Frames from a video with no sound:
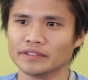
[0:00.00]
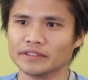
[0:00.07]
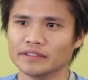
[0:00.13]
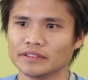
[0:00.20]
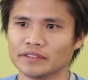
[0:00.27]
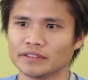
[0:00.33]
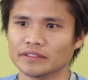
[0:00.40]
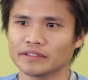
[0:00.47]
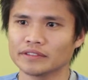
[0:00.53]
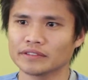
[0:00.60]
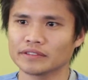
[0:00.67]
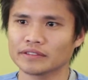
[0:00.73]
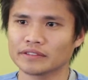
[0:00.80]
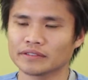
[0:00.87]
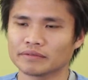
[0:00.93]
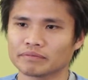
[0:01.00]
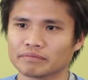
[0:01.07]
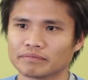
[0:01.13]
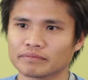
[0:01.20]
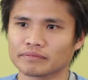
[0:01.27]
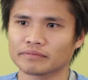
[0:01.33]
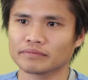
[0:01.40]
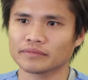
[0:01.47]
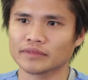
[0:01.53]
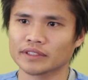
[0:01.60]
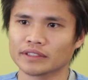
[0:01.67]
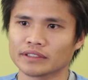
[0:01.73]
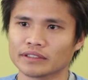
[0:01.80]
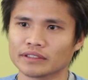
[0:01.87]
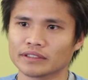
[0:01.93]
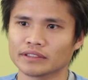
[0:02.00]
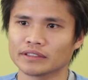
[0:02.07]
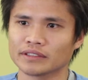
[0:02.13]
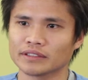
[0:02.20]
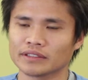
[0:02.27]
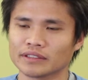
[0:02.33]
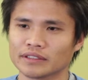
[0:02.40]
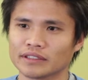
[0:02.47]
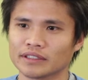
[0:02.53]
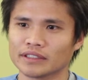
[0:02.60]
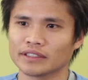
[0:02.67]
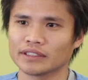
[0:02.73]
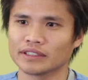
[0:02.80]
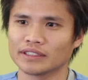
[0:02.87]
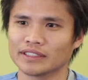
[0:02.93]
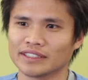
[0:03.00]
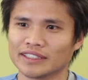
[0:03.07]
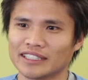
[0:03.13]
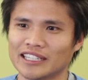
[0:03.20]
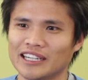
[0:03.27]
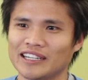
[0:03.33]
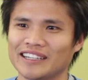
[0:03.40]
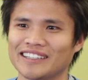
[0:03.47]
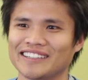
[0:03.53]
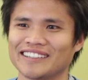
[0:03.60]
Meaning, as in, how is your journey to here? Like,